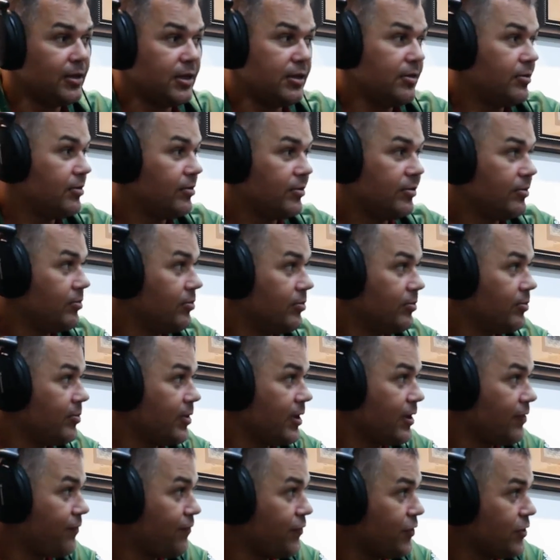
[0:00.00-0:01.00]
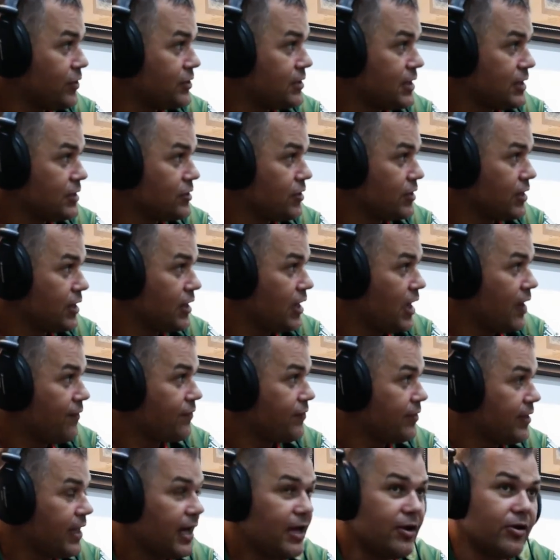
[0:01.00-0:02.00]
one of the first things I did
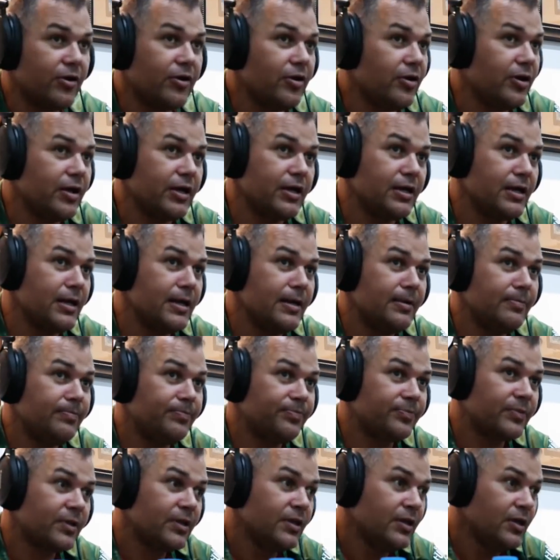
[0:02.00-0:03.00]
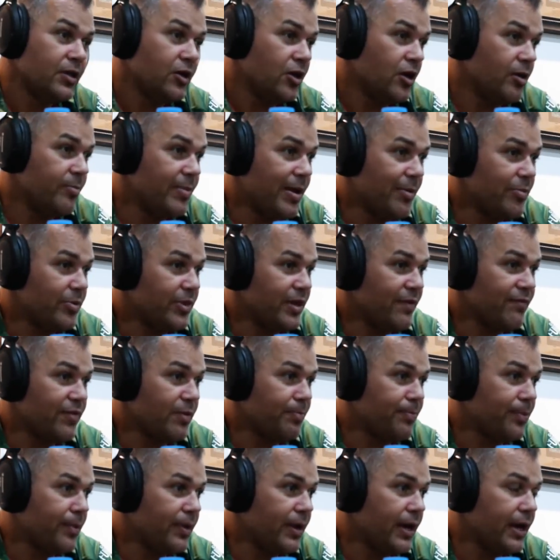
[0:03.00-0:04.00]
after that, I met with
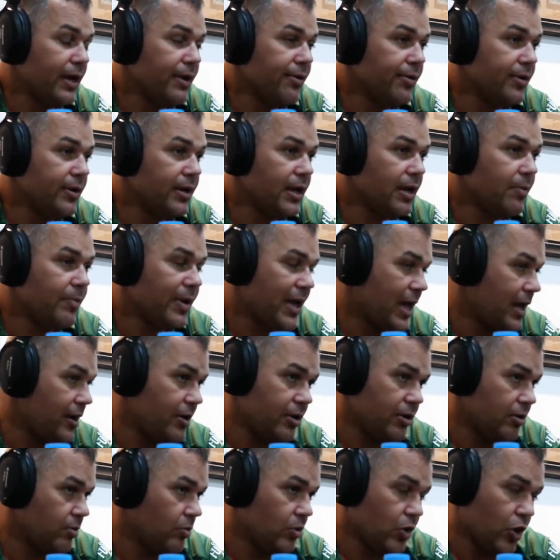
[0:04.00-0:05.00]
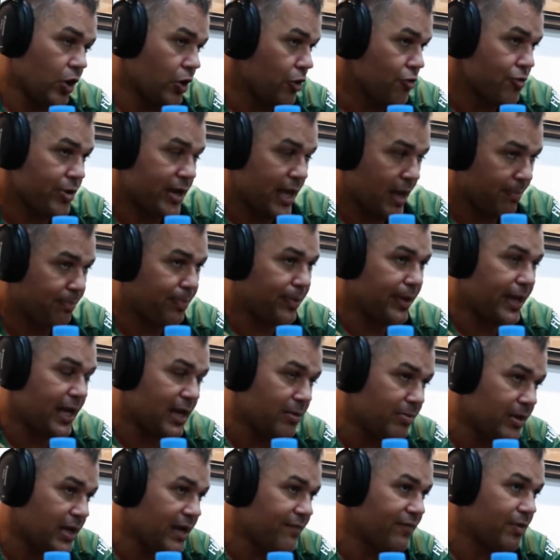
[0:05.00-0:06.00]
every player, and we had I already had a plan
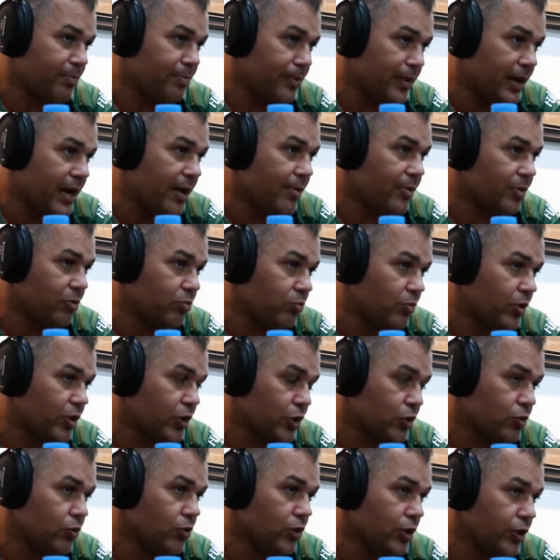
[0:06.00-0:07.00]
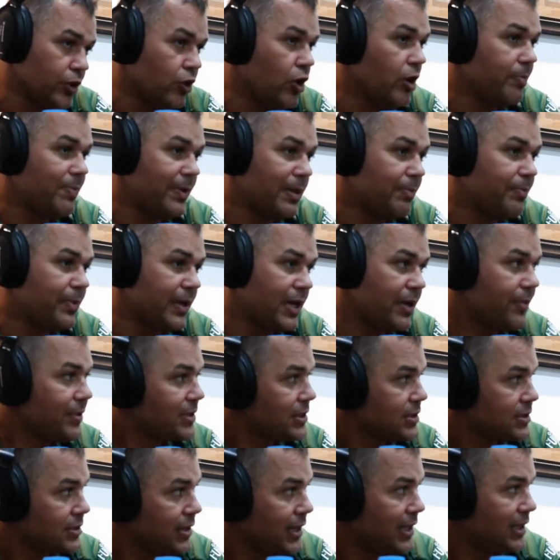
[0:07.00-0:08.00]
to meet every player with what I call an IPP,
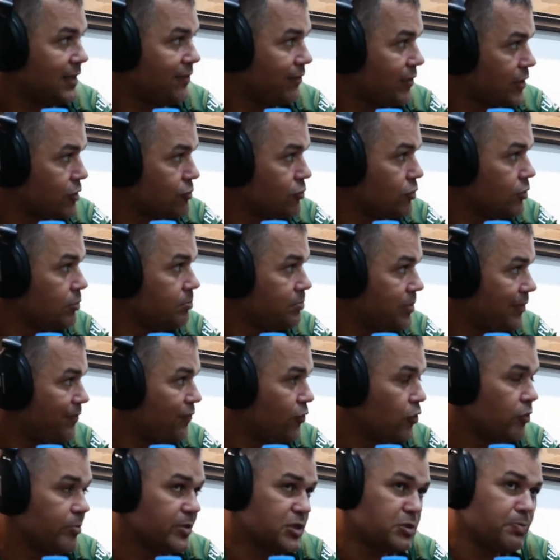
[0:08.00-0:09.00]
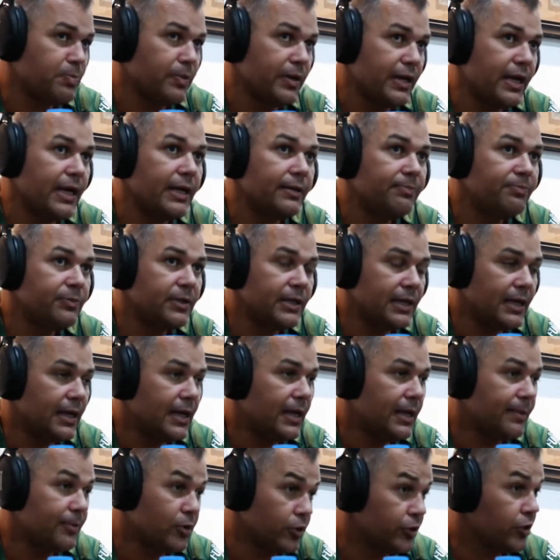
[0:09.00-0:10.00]
which is an individual performance plan.
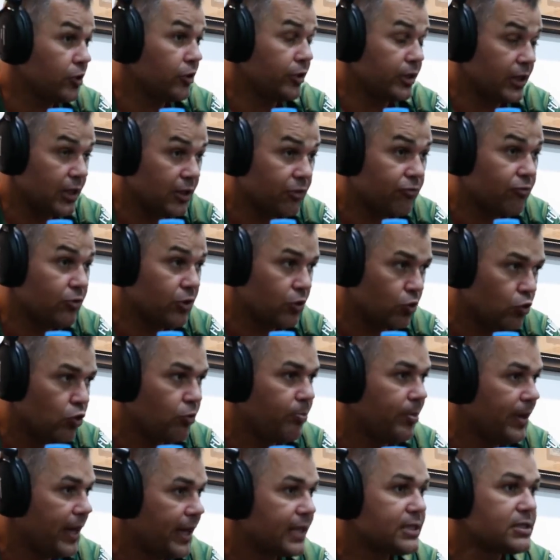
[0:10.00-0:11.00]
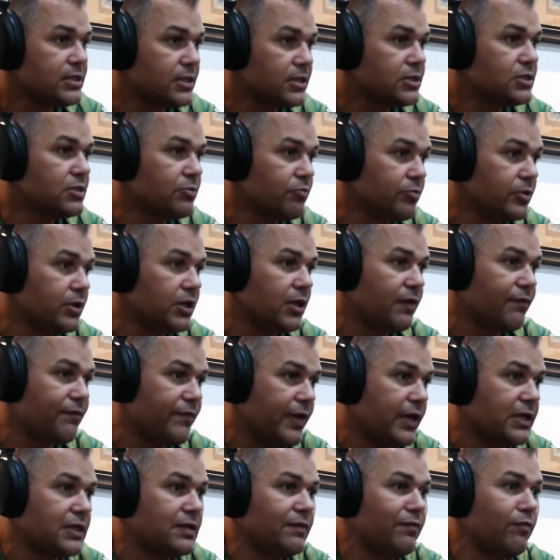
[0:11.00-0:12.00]
Got the idea through the All Blacks, and it's a really
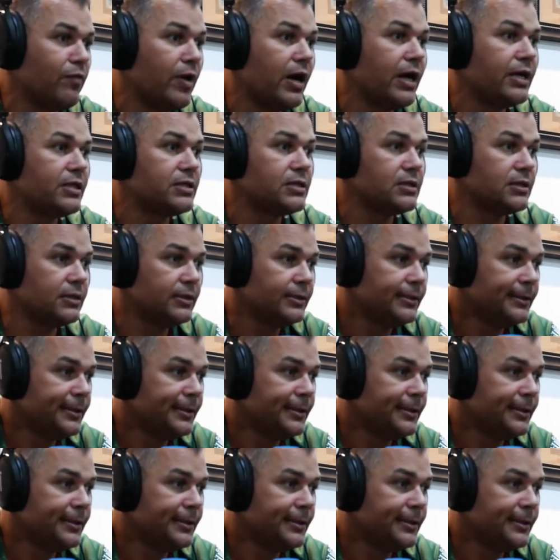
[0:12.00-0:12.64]
effective way to